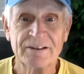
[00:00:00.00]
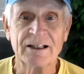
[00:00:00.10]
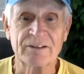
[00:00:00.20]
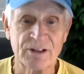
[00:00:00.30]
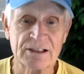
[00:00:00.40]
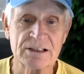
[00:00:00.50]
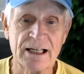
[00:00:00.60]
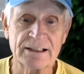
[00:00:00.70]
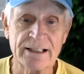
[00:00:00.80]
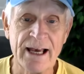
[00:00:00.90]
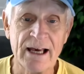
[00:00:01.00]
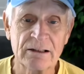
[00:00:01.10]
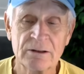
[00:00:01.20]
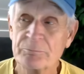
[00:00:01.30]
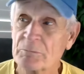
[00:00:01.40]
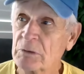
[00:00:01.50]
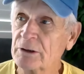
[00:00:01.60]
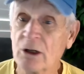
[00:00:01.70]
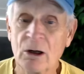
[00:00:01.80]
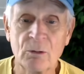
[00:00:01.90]
and things like that. But
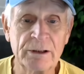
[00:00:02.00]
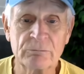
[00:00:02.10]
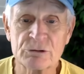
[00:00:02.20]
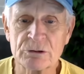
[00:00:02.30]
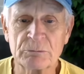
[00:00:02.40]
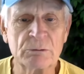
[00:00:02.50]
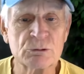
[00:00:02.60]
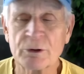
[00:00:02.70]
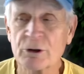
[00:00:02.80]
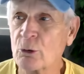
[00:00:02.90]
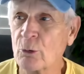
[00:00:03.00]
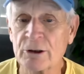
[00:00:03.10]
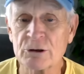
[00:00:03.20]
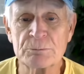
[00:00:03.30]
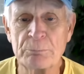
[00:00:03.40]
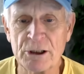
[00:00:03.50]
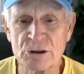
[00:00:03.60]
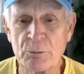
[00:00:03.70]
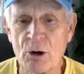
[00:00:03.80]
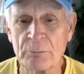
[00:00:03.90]
no, he was one of the greatest
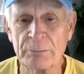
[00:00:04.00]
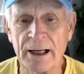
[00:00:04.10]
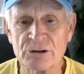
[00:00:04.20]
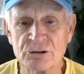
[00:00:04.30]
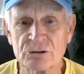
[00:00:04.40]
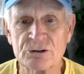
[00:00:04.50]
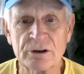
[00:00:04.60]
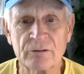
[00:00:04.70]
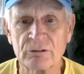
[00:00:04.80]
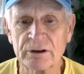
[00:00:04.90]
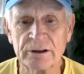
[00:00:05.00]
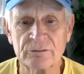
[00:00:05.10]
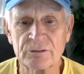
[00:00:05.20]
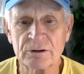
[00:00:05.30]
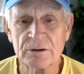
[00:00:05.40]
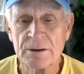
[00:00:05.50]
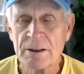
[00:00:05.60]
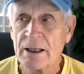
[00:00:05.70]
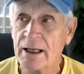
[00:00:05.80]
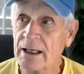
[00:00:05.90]
baseball ambassadors that ever lived.
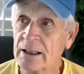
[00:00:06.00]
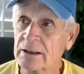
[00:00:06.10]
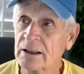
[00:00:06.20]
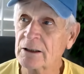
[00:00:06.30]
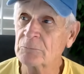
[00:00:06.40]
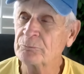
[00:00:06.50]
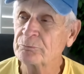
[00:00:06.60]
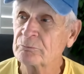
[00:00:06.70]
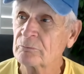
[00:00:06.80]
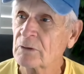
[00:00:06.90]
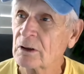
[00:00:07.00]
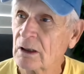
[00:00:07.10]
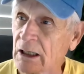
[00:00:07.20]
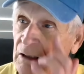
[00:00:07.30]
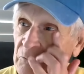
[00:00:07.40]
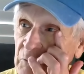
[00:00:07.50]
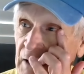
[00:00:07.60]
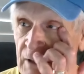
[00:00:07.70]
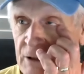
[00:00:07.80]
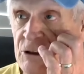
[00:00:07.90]
And I
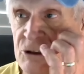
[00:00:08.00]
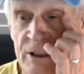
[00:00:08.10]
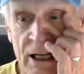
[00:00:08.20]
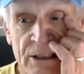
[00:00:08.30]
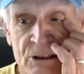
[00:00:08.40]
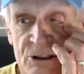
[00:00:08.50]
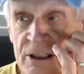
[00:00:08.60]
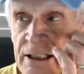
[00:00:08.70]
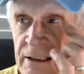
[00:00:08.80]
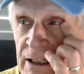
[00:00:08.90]
just think